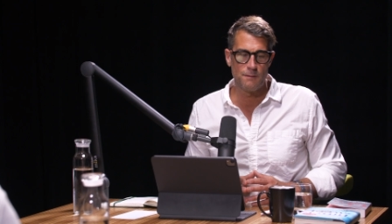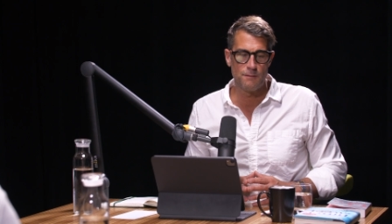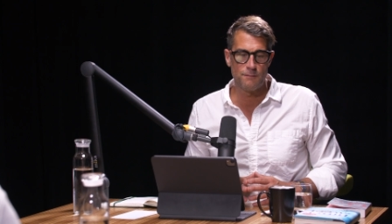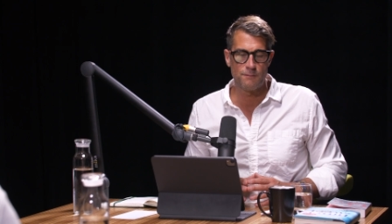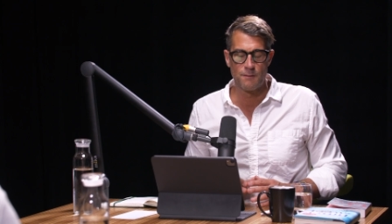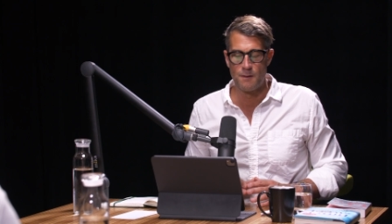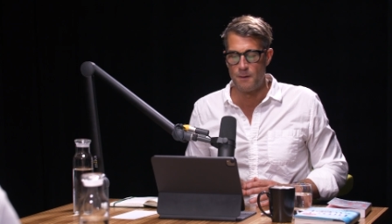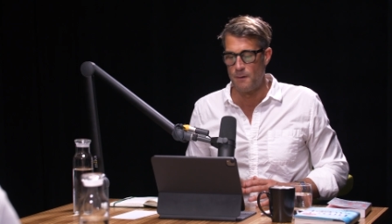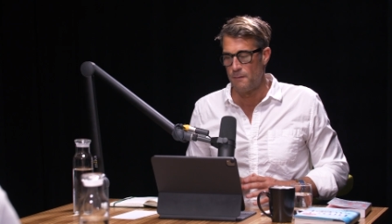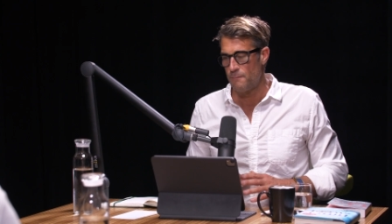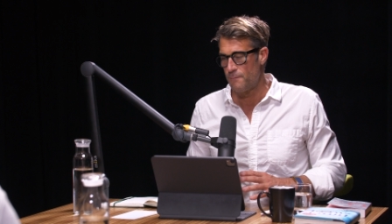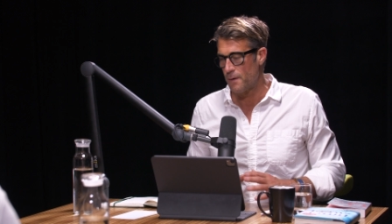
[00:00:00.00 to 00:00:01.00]
these
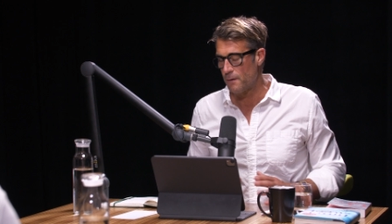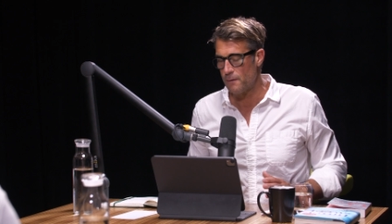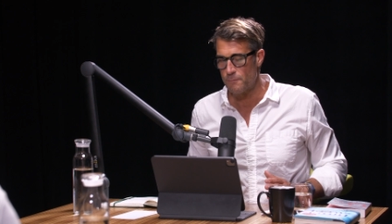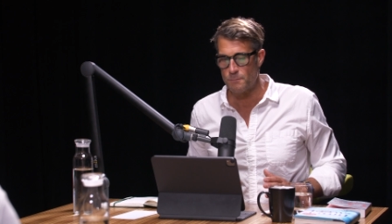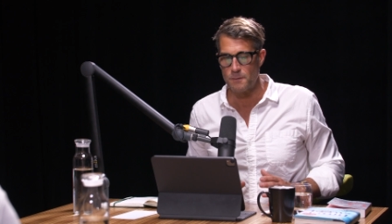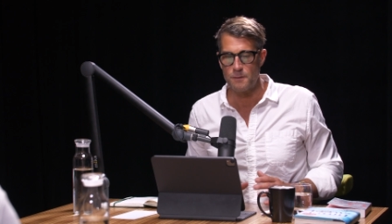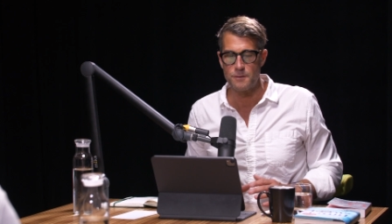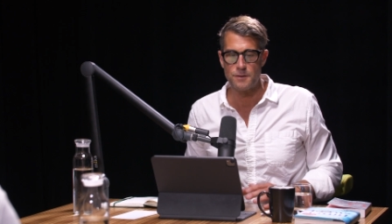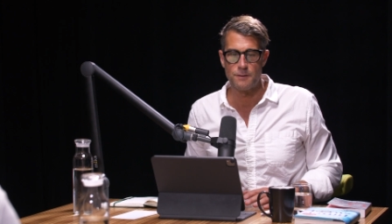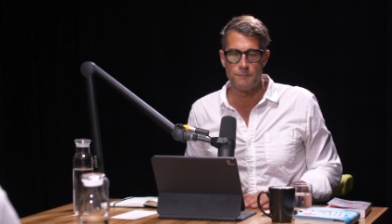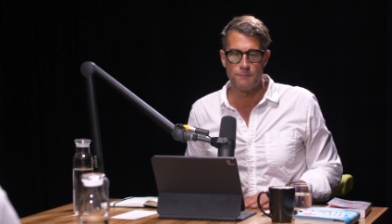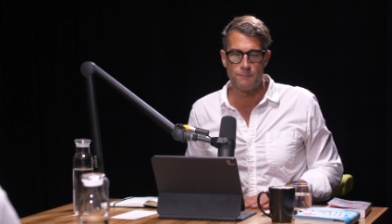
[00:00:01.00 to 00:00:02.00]
various
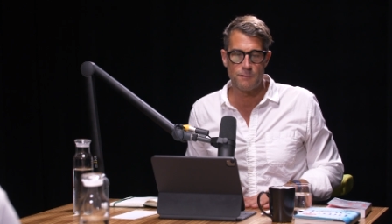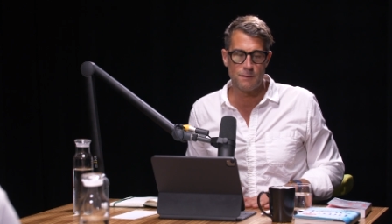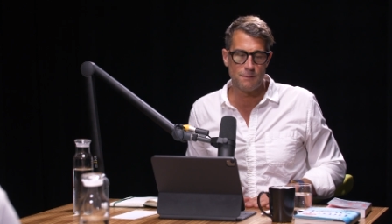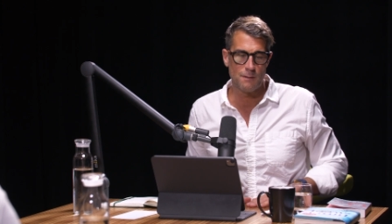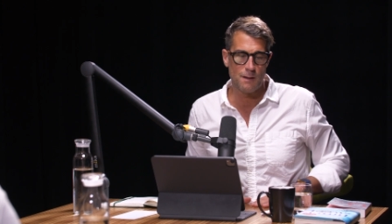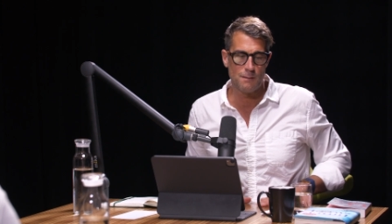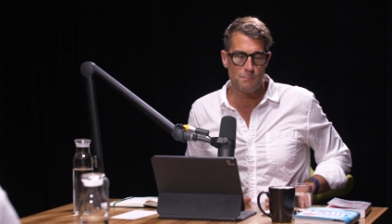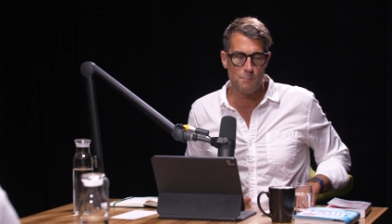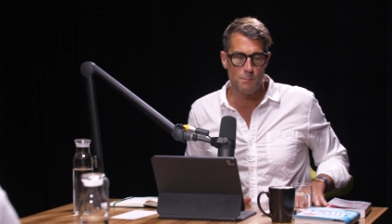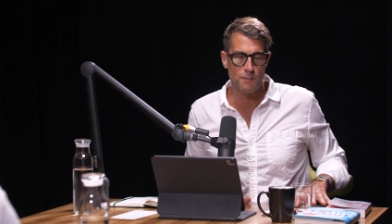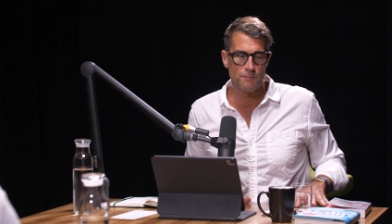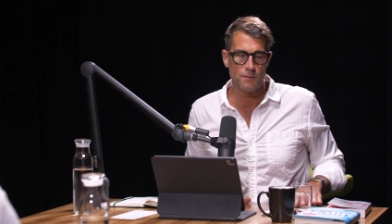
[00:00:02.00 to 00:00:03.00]
religions and and
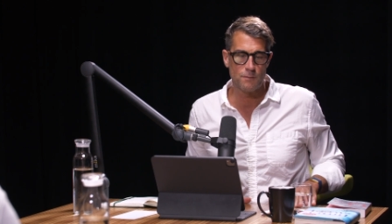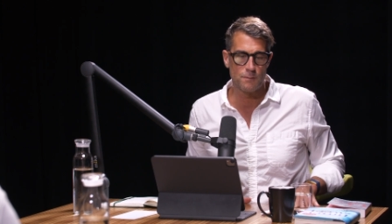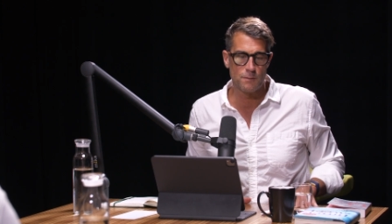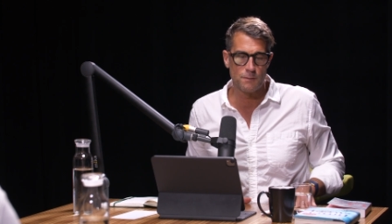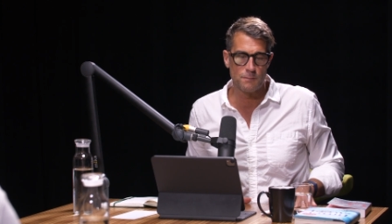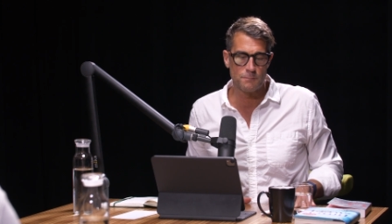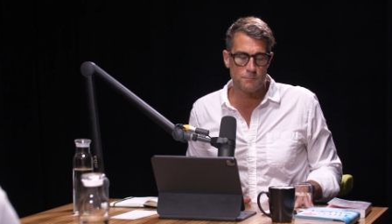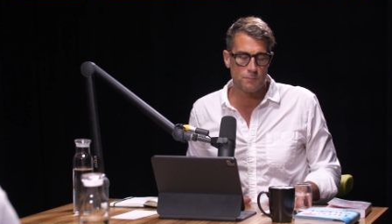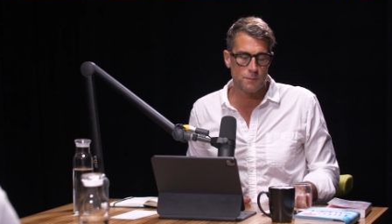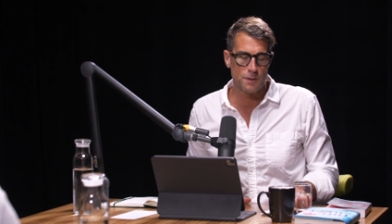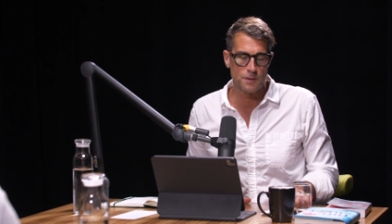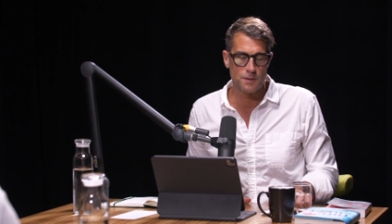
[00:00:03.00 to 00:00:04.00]
mystical
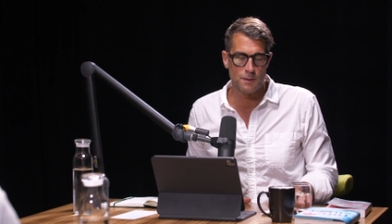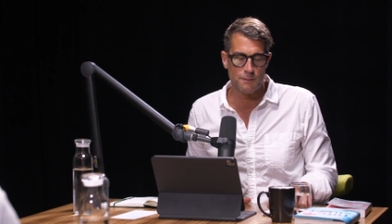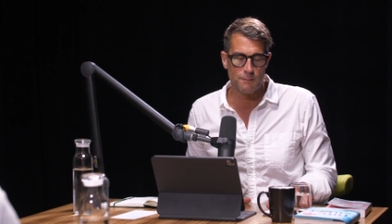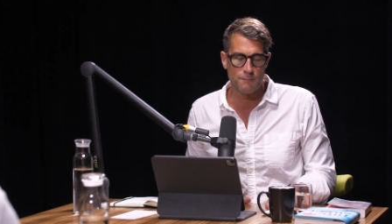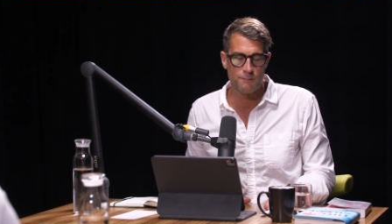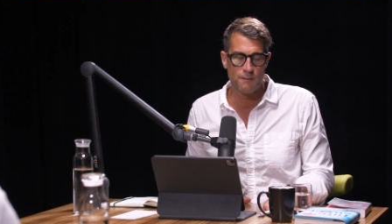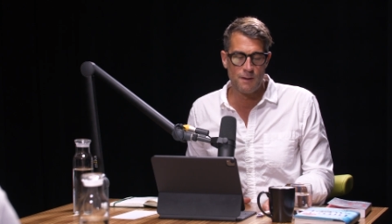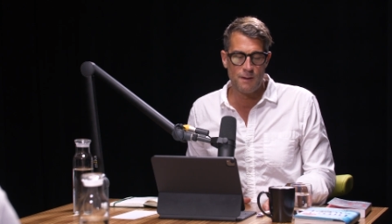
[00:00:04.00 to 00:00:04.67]
traditions